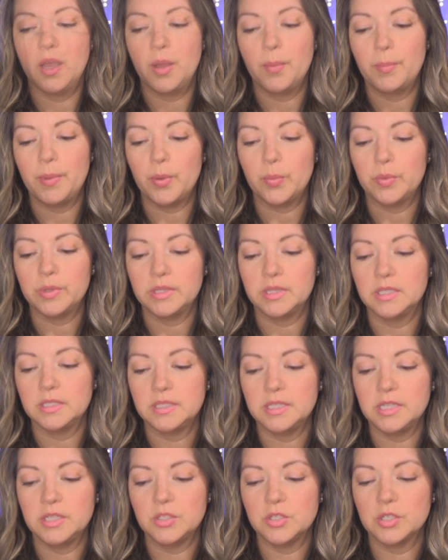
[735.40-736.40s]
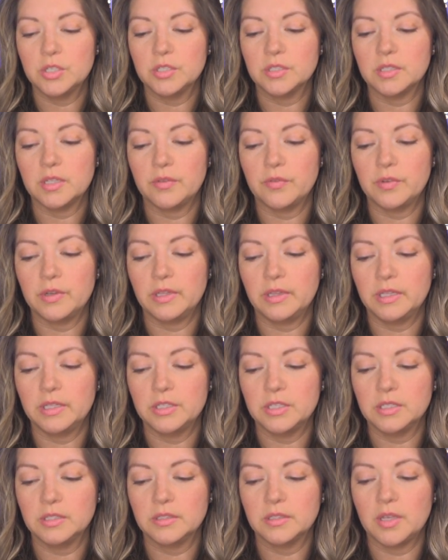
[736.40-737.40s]
But when the teachers of
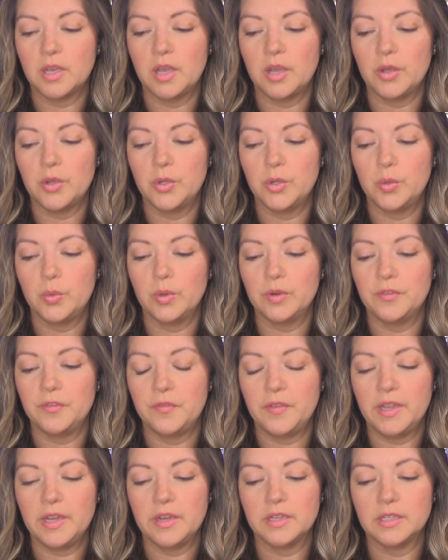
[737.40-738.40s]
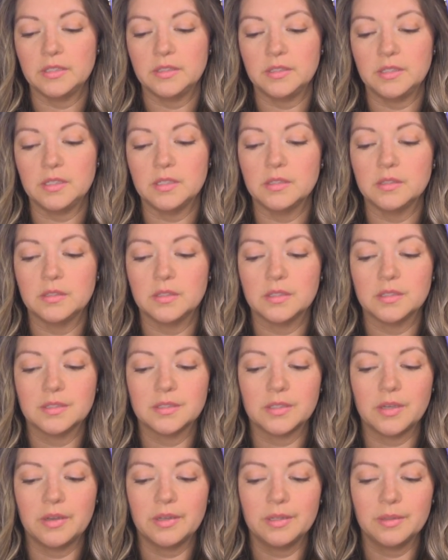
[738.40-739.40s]
religious law, who were Pharisees,
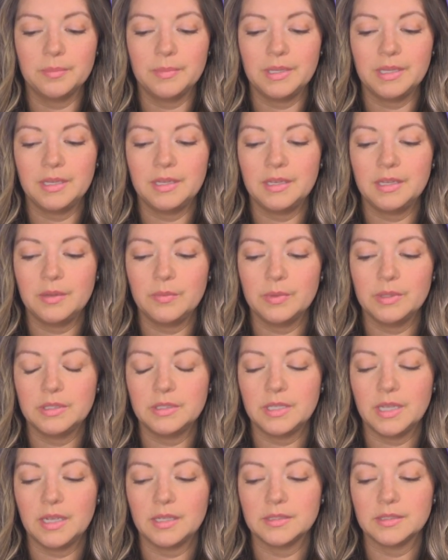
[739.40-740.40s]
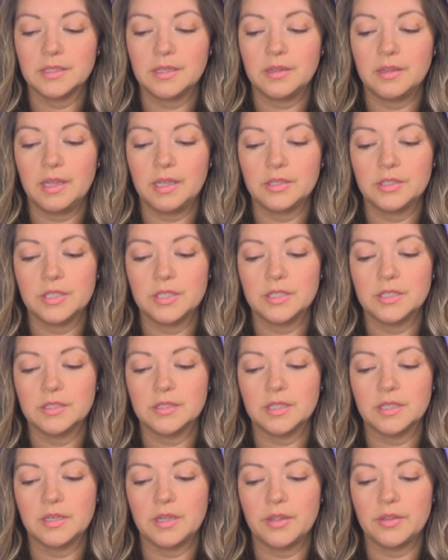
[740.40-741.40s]
saw him eating with tax collectors
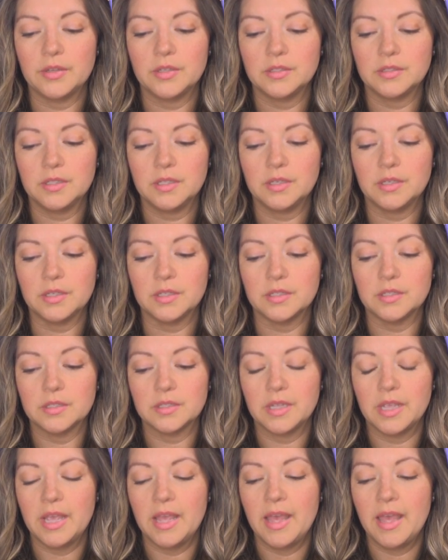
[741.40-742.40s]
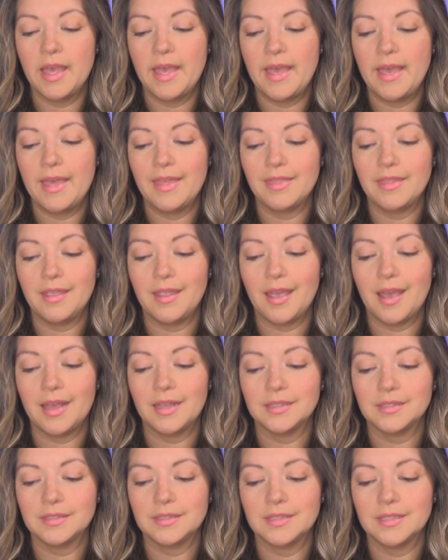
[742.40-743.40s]
and other sinners, they
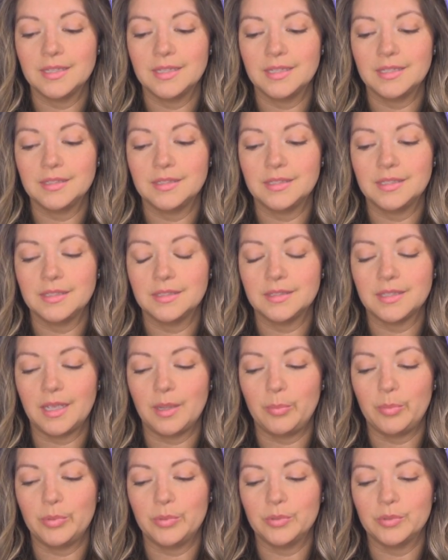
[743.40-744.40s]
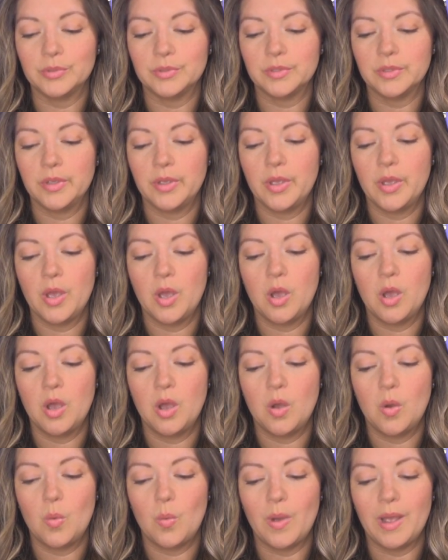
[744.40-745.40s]
asked his disciples,
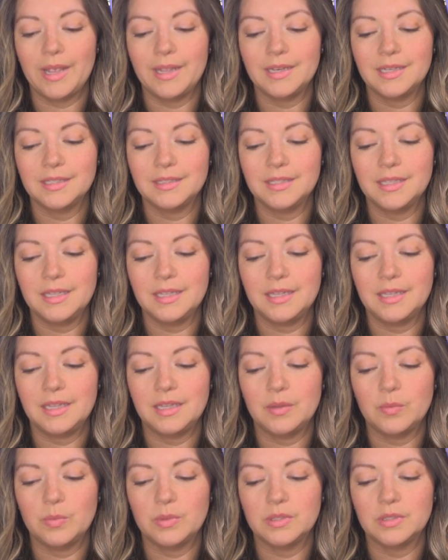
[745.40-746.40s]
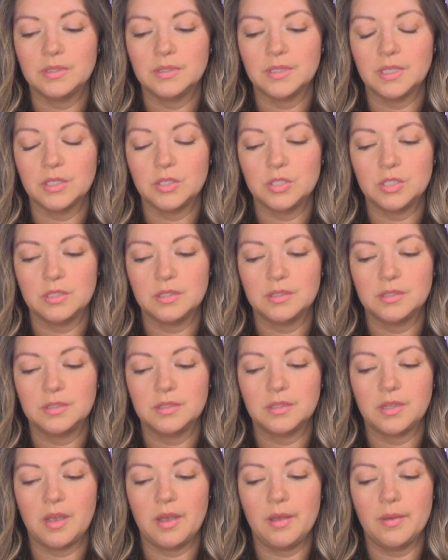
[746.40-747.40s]
Why does he eat with such
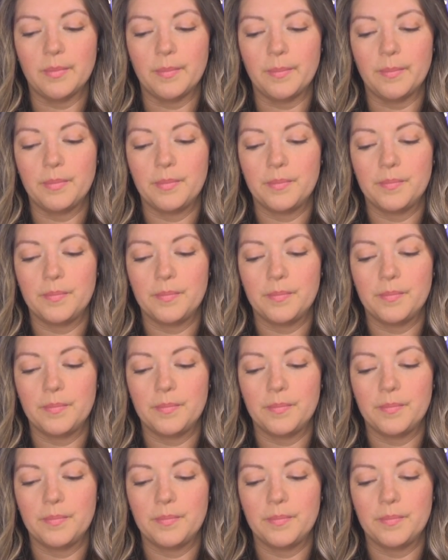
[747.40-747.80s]
scum?